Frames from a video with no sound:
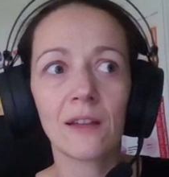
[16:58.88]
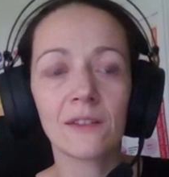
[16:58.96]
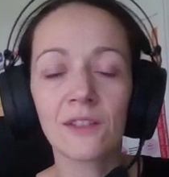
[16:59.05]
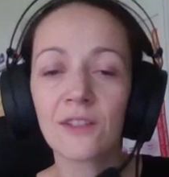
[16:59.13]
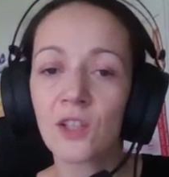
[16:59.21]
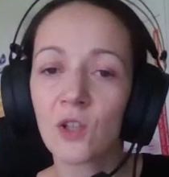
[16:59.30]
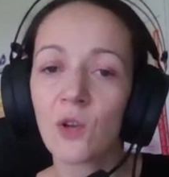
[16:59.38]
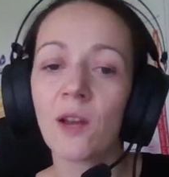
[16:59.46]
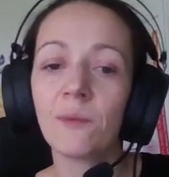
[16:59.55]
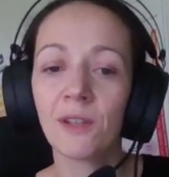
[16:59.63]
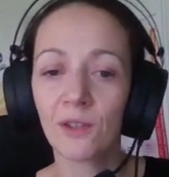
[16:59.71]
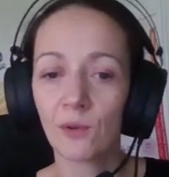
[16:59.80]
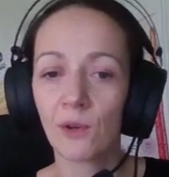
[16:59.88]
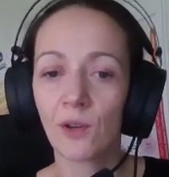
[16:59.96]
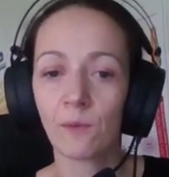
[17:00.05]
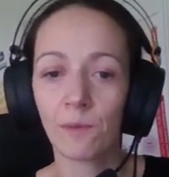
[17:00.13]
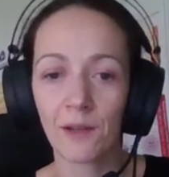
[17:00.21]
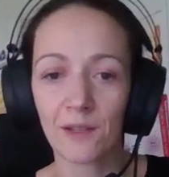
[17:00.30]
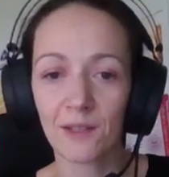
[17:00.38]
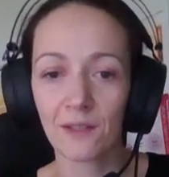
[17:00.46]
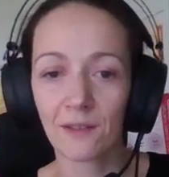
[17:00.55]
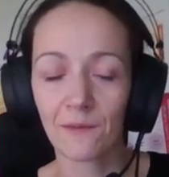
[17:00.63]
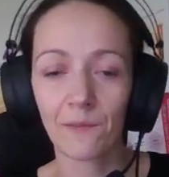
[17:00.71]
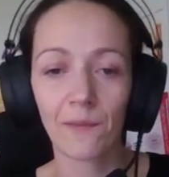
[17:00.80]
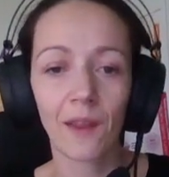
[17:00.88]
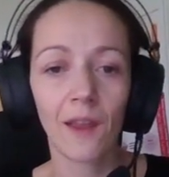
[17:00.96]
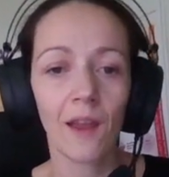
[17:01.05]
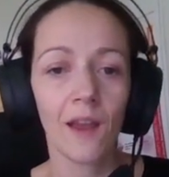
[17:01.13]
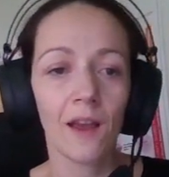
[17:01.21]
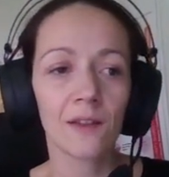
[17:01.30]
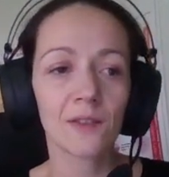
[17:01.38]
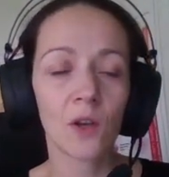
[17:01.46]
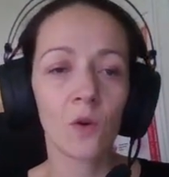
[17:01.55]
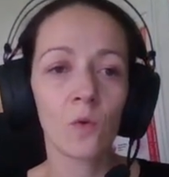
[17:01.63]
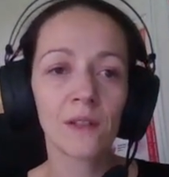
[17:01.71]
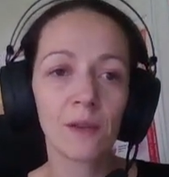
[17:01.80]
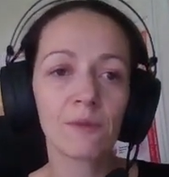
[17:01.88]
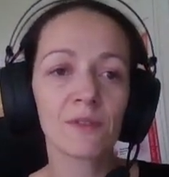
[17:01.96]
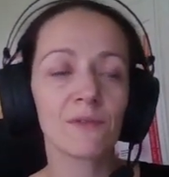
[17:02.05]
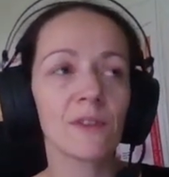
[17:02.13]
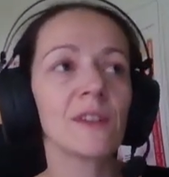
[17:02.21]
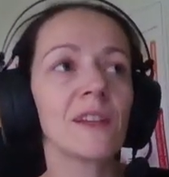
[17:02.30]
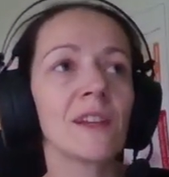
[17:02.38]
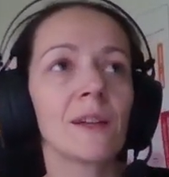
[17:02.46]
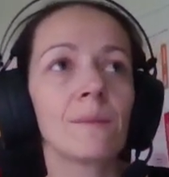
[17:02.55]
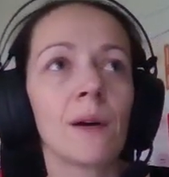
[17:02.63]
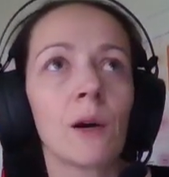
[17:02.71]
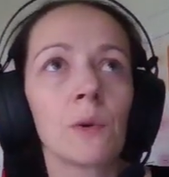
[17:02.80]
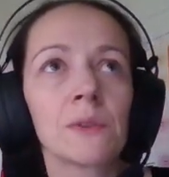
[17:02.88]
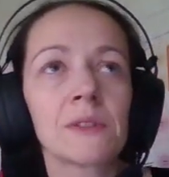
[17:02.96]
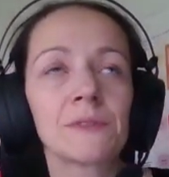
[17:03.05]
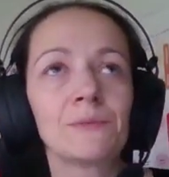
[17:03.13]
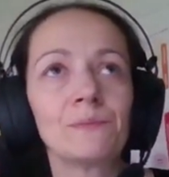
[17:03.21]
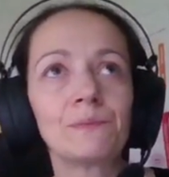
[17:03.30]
and describing the real person. So when I was thinking about